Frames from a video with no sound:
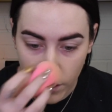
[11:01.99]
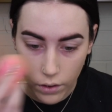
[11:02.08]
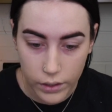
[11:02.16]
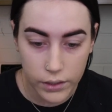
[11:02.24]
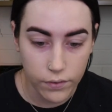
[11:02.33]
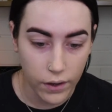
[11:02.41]

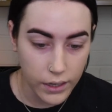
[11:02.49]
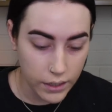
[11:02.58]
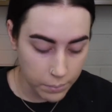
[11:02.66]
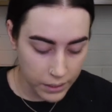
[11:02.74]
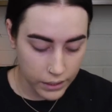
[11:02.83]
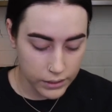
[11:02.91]
So it's
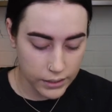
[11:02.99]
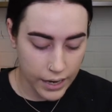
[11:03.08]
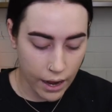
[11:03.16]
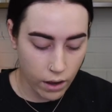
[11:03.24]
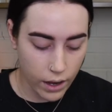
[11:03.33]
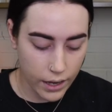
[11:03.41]
funny because
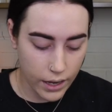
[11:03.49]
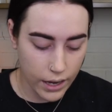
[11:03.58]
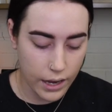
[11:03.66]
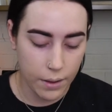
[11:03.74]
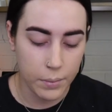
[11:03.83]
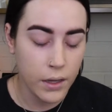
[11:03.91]
now I
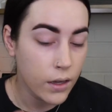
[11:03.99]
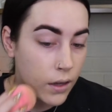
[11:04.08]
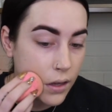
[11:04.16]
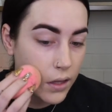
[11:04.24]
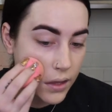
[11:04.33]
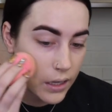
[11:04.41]
am
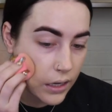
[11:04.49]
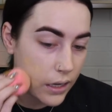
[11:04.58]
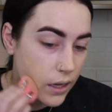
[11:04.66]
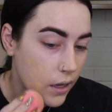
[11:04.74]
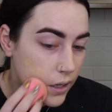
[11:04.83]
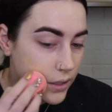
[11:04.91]

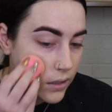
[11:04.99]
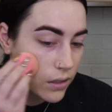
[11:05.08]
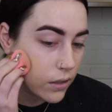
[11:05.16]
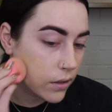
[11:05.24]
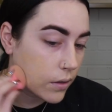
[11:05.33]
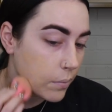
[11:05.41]
the
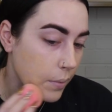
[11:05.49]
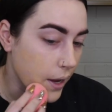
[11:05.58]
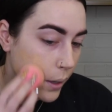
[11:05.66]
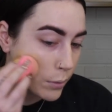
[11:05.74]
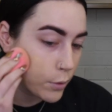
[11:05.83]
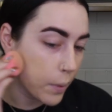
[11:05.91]

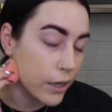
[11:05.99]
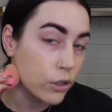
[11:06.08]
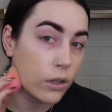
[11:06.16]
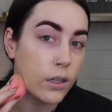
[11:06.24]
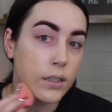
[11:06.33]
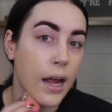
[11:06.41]
makeup
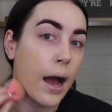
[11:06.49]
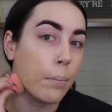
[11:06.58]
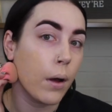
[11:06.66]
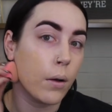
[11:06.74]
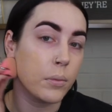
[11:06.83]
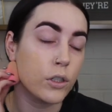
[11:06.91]
specialist
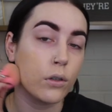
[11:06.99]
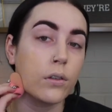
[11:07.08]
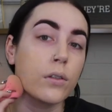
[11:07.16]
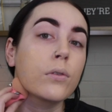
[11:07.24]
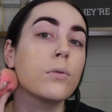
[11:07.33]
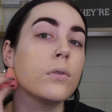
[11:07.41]
at Paul Mitchell
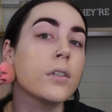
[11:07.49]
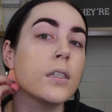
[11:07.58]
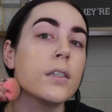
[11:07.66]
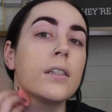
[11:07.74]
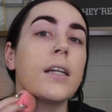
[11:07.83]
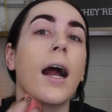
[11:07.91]
The School
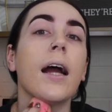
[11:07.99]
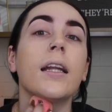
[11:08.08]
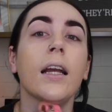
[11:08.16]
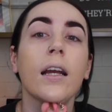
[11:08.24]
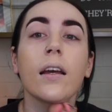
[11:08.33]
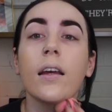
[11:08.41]

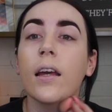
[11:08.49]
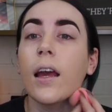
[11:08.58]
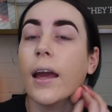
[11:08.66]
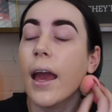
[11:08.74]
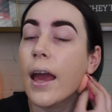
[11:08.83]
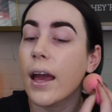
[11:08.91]
Cincinnati,
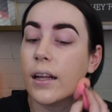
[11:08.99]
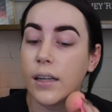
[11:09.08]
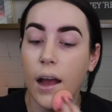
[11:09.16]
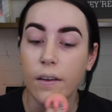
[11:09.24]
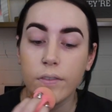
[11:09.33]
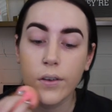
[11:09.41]
and
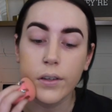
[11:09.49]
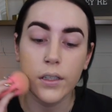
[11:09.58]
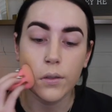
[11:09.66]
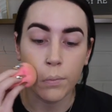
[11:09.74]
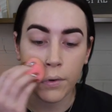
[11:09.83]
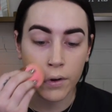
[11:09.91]
I
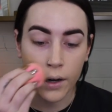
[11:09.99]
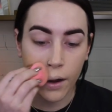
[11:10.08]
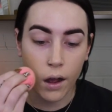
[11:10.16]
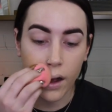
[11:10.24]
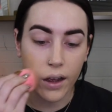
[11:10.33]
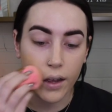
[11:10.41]
focus
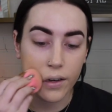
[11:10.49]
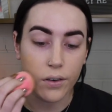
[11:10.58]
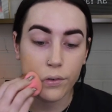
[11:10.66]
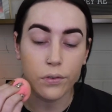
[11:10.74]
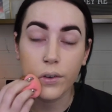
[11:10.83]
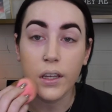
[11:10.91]
more on
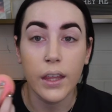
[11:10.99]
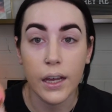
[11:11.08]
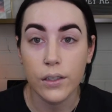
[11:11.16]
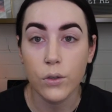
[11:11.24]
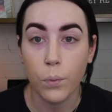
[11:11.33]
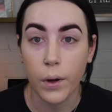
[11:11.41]

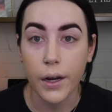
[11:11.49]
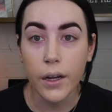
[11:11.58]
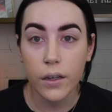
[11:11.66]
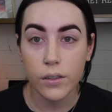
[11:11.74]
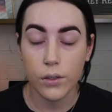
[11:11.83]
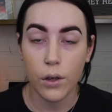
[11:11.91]
freelance
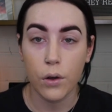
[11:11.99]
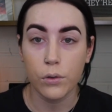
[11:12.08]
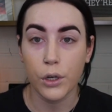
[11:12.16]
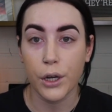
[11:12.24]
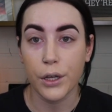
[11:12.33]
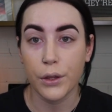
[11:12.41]
work. So
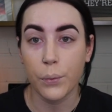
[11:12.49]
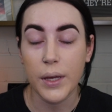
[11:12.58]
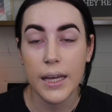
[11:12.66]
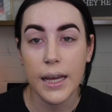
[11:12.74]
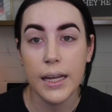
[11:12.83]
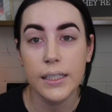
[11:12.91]
during the
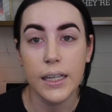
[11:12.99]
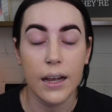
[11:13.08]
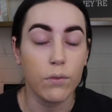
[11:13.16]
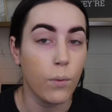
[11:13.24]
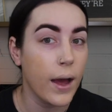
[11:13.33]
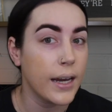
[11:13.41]
weekends I
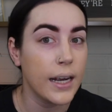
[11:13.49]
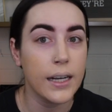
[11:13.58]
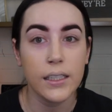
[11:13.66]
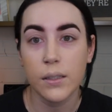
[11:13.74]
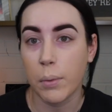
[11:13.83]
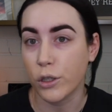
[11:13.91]
have
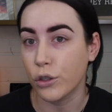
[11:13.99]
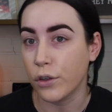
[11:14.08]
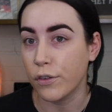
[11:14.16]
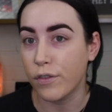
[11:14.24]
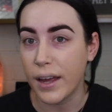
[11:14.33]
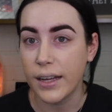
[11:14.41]
weddings,
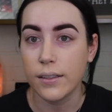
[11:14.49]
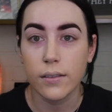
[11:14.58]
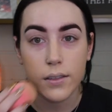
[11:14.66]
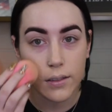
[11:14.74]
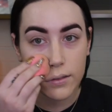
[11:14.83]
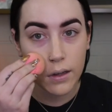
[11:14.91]
special
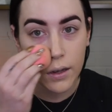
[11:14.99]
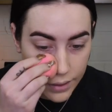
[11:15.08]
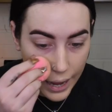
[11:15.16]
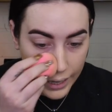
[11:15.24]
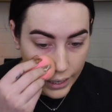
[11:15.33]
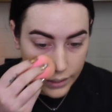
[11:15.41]
events,
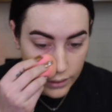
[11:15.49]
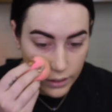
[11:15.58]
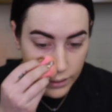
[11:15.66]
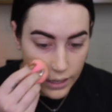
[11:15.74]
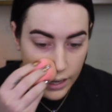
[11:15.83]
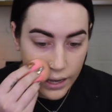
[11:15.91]
that kind
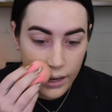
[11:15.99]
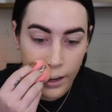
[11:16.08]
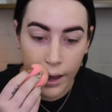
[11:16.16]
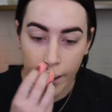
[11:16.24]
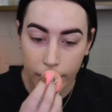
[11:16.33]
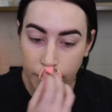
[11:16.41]
of thing,
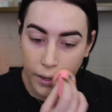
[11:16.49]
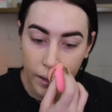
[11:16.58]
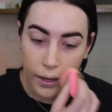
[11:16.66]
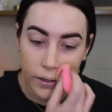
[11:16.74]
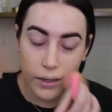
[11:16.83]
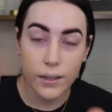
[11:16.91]
and
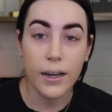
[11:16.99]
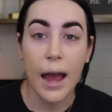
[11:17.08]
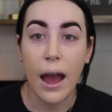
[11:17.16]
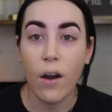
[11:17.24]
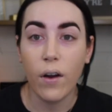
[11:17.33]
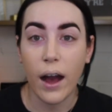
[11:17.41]
then
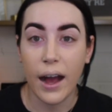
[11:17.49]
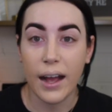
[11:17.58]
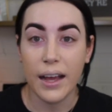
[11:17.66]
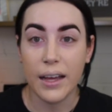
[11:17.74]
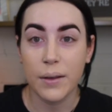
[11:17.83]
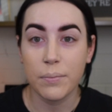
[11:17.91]
now
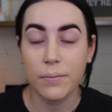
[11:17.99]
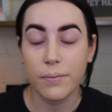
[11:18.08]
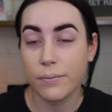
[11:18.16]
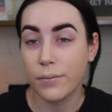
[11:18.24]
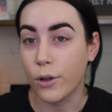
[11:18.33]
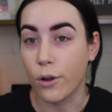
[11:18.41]

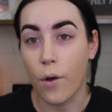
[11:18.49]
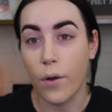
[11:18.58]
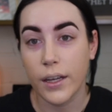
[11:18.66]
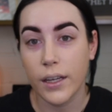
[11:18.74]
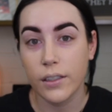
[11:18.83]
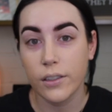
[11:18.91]
I'm
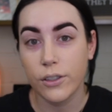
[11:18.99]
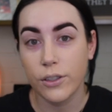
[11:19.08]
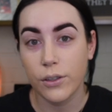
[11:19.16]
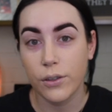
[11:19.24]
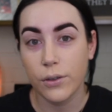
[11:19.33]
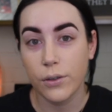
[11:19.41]
growing
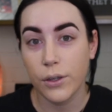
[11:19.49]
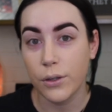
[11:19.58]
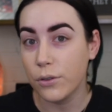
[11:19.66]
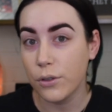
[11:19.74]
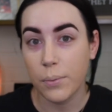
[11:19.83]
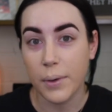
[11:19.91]
into
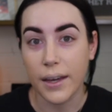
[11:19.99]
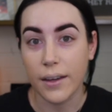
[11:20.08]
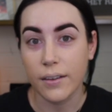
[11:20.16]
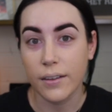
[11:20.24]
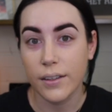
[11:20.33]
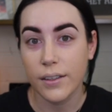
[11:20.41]

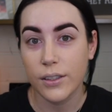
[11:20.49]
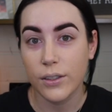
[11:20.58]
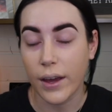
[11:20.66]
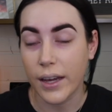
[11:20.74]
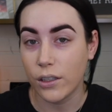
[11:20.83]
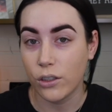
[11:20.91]
YouTubing.
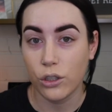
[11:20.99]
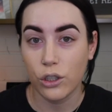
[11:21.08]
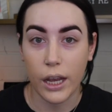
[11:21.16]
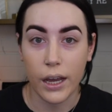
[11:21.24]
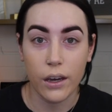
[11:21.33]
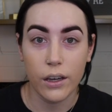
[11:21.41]
So I get to
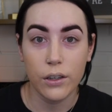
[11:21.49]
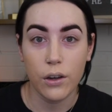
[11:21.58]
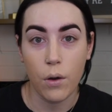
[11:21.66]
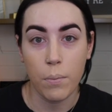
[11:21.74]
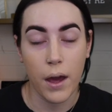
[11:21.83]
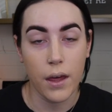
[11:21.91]
share, you
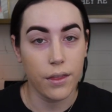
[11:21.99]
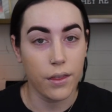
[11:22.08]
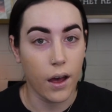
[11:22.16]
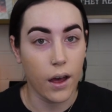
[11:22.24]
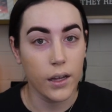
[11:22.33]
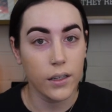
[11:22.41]
know, my
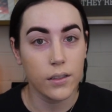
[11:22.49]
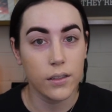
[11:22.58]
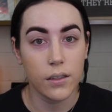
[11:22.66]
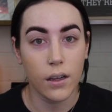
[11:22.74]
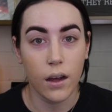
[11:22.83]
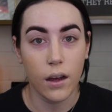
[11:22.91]

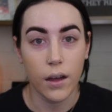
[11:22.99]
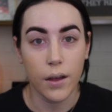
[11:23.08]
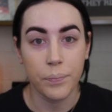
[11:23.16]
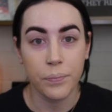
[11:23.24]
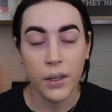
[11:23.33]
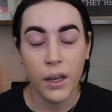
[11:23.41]
thoughts,
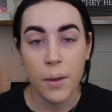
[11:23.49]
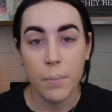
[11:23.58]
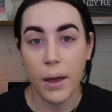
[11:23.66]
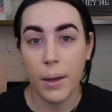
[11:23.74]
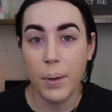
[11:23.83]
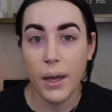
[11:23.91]

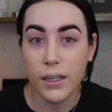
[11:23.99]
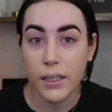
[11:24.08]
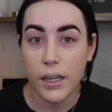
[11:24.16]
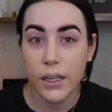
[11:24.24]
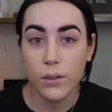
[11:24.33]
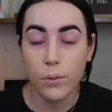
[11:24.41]
my
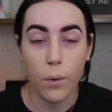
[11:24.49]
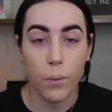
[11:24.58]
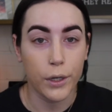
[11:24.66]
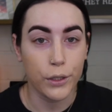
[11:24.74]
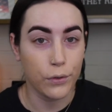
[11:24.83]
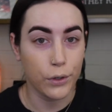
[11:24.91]
opinions, what
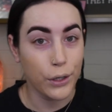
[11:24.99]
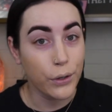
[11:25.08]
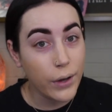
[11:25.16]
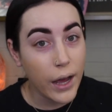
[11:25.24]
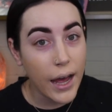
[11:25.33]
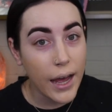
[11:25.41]
works for
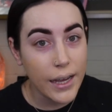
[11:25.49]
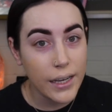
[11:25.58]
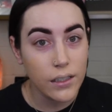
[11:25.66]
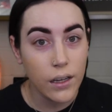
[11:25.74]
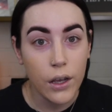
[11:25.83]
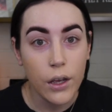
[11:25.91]
you
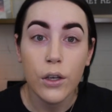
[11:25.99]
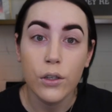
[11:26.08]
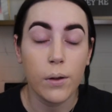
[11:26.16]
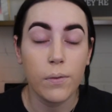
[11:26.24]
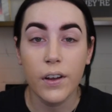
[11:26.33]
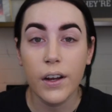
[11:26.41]
guys.
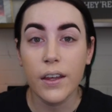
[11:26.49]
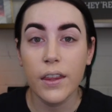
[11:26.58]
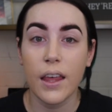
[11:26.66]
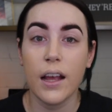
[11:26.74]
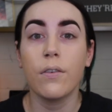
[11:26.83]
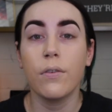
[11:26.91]
So I'm
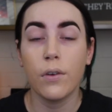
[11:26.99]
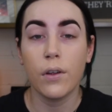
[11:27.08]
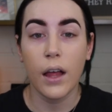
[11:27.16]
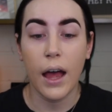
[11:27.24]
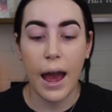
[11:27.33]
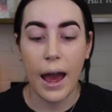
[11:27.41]
very
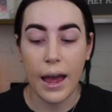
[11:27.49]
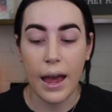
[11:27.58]
thankful